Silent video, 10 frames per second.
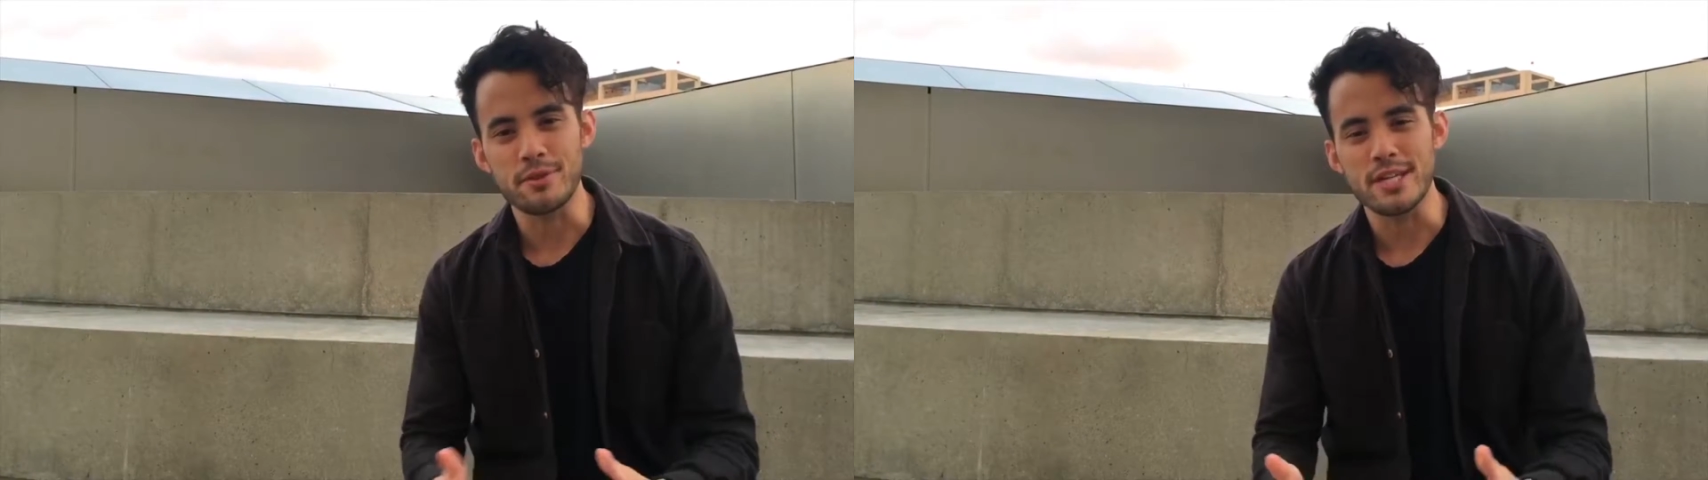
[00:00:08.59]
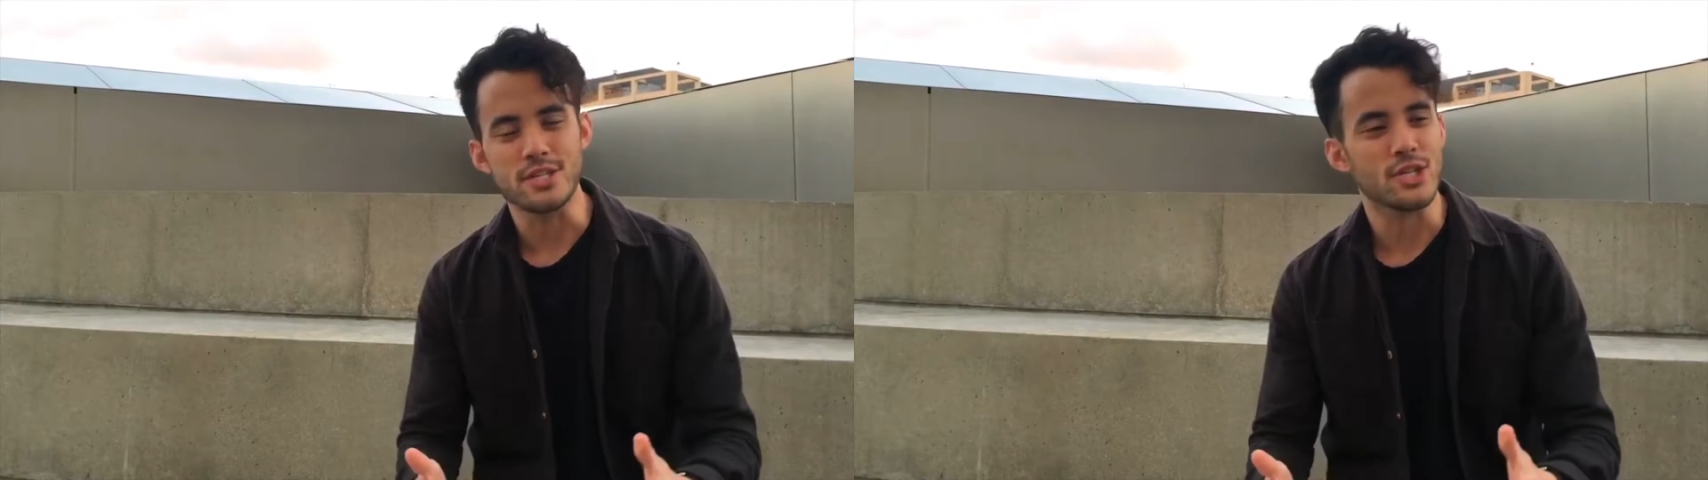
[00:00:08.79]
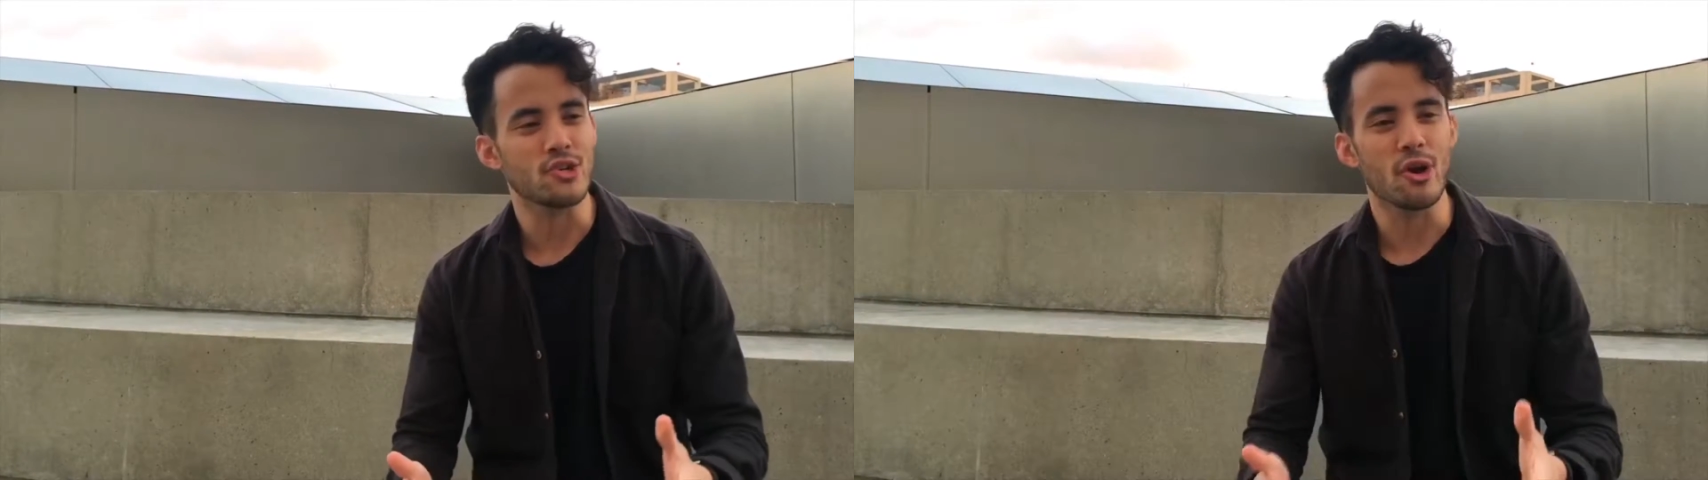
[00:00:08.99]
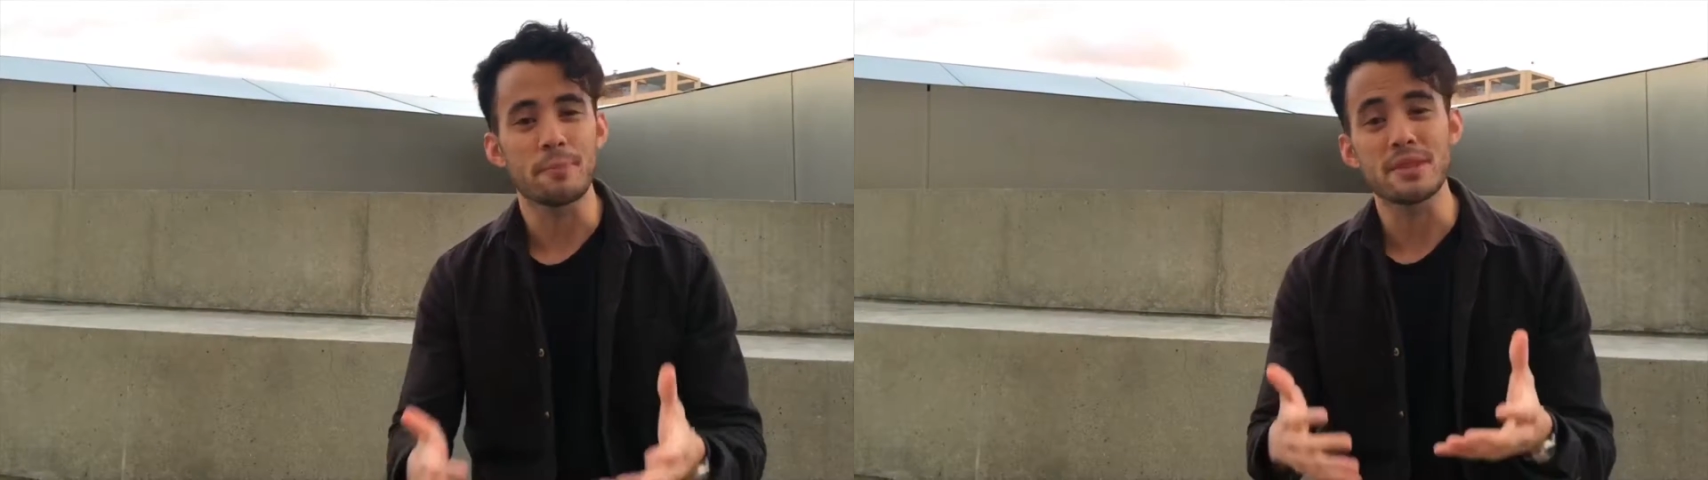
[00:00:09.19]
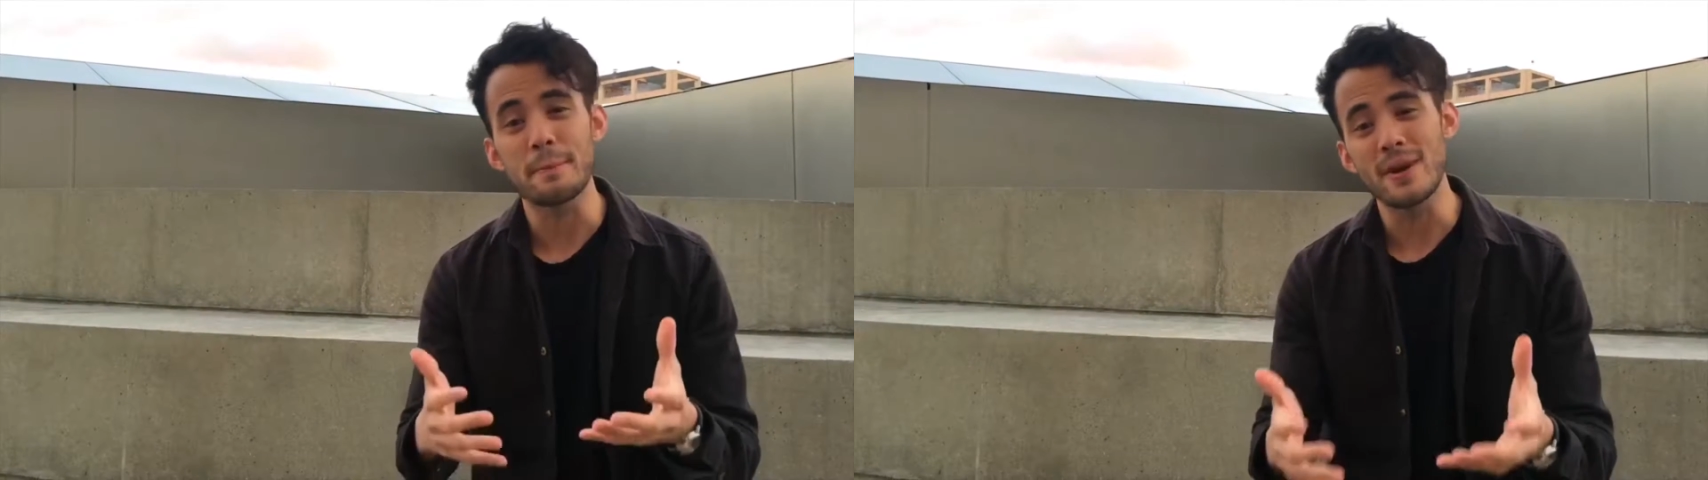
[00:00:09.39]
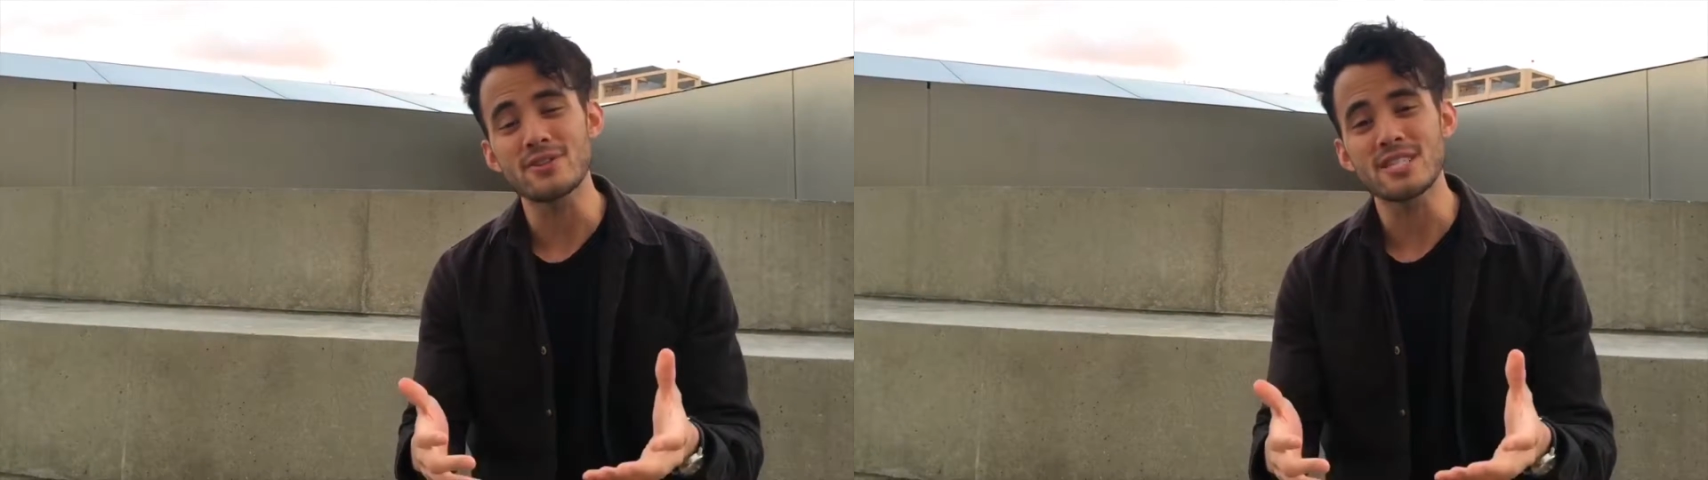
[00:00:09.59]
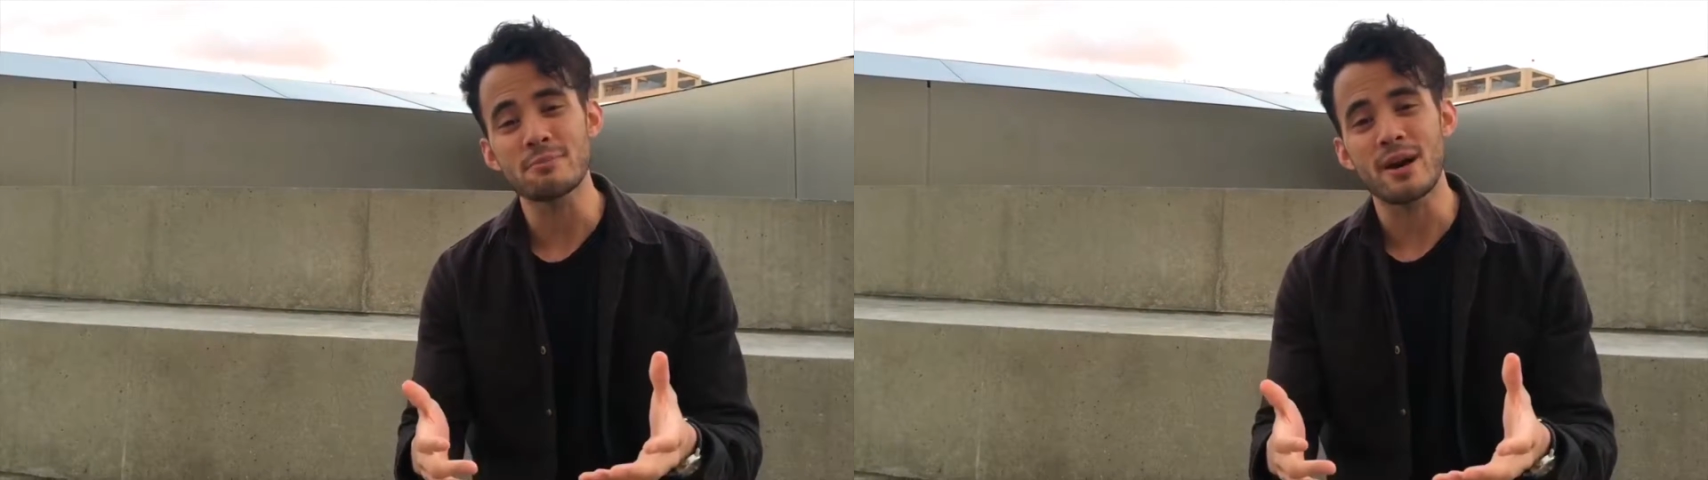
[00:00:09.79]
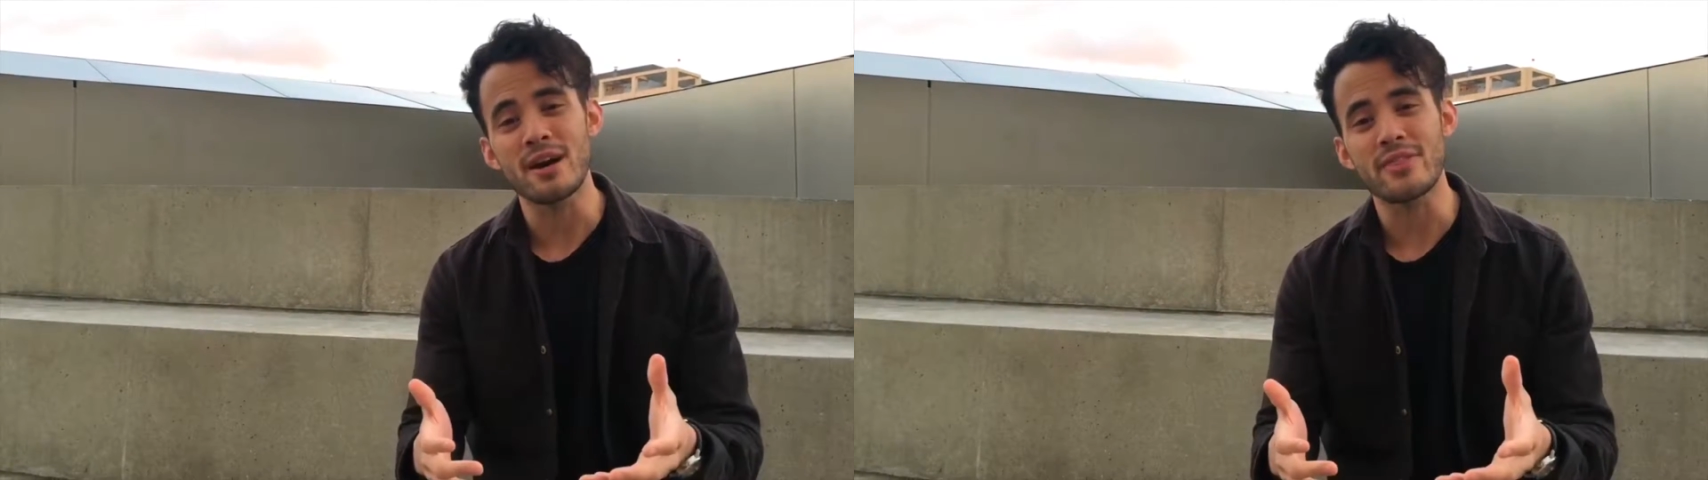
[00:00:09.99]
blessed to grow up in the
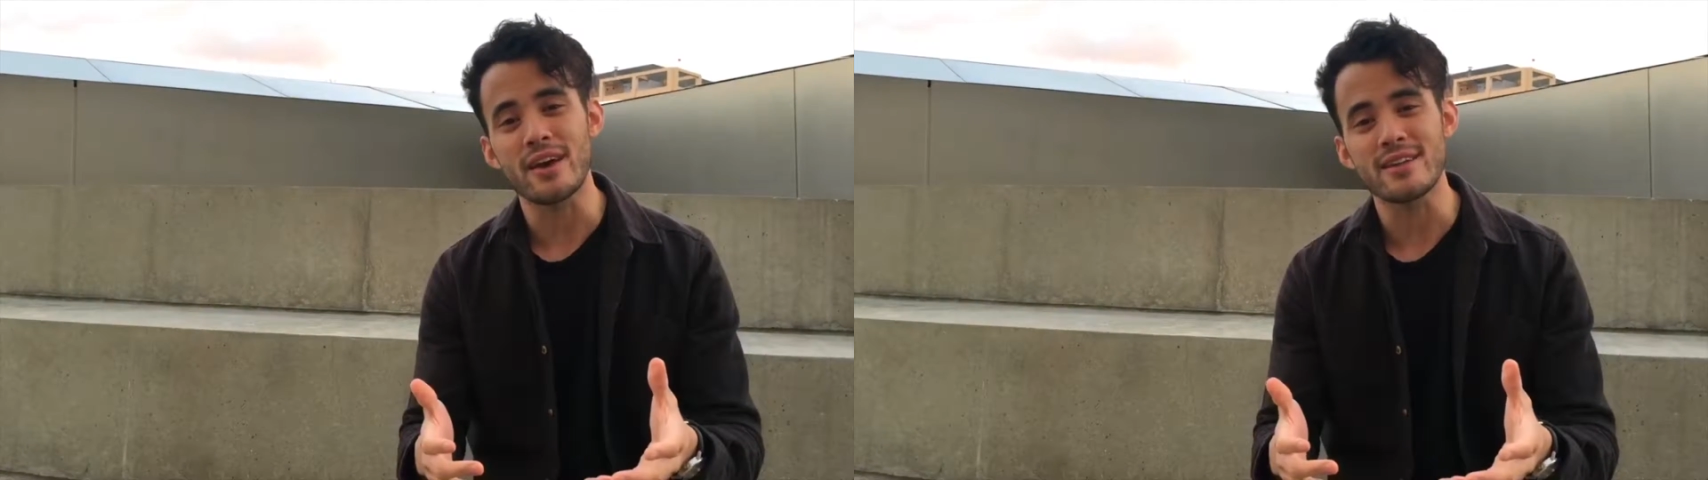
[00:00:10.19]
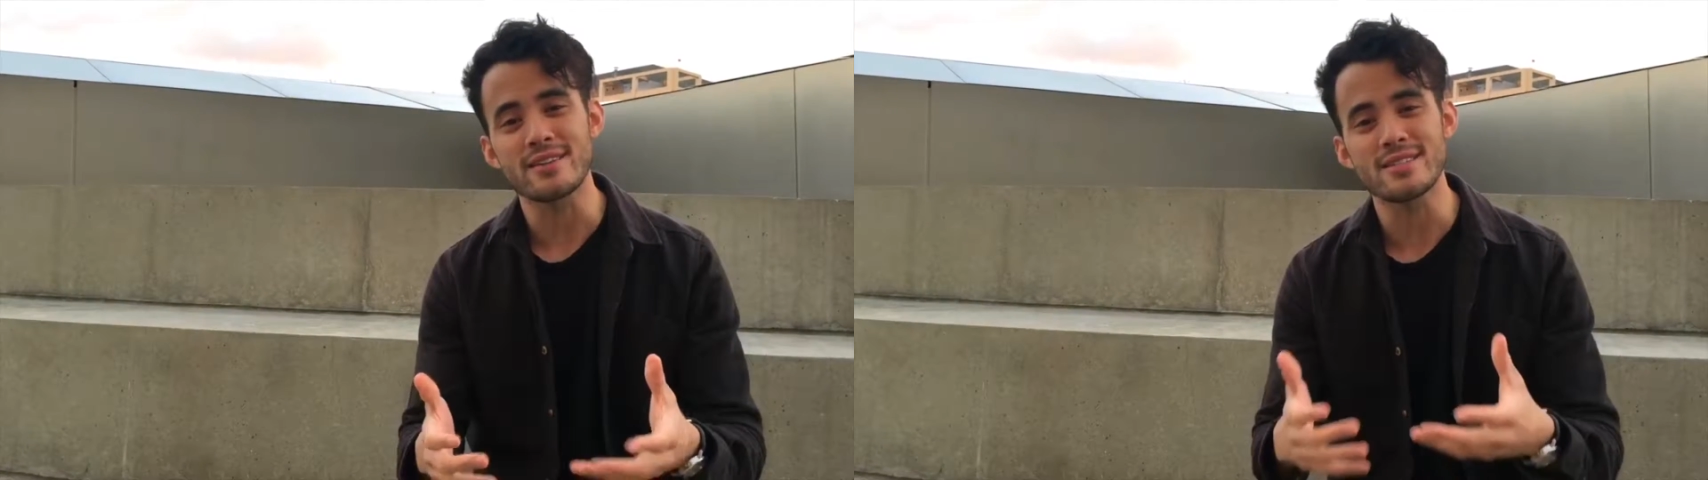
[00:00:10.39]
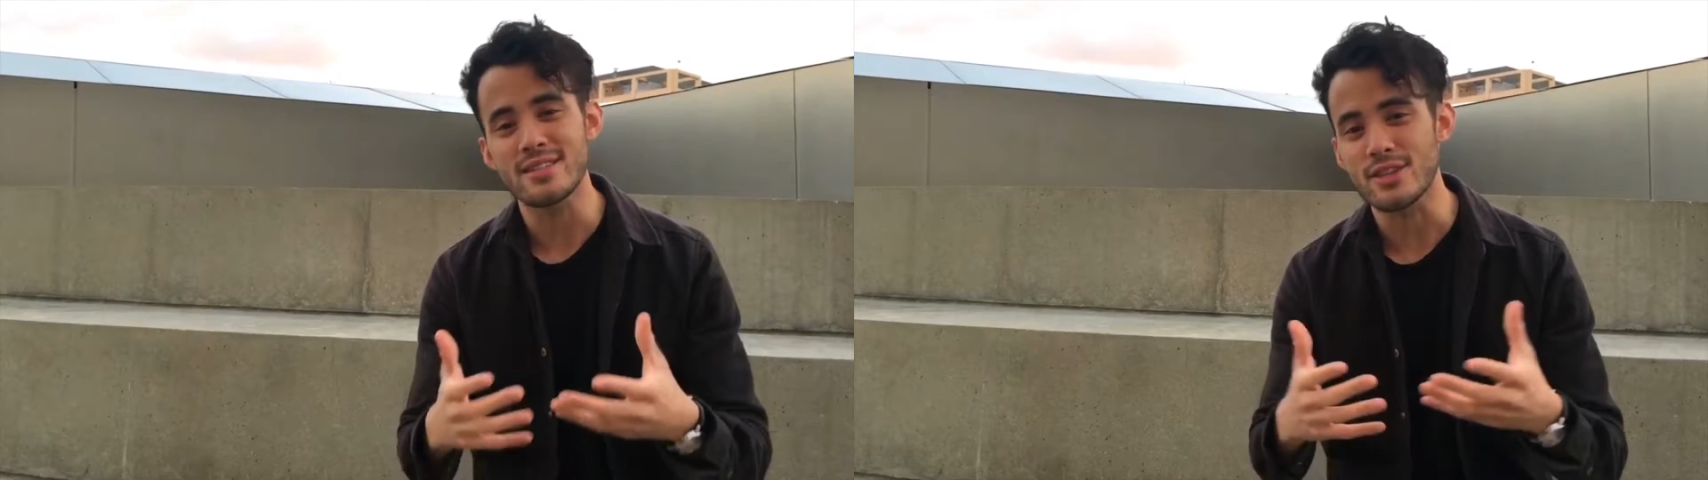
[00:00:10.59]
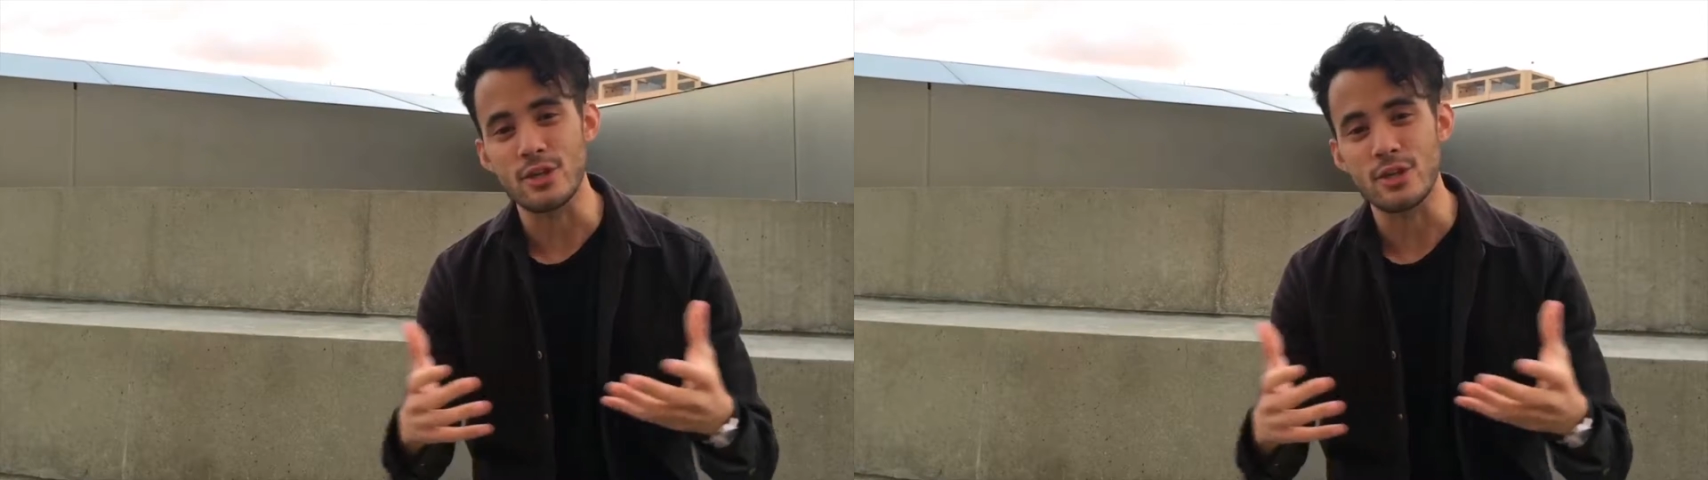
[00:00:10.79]
melting pot that is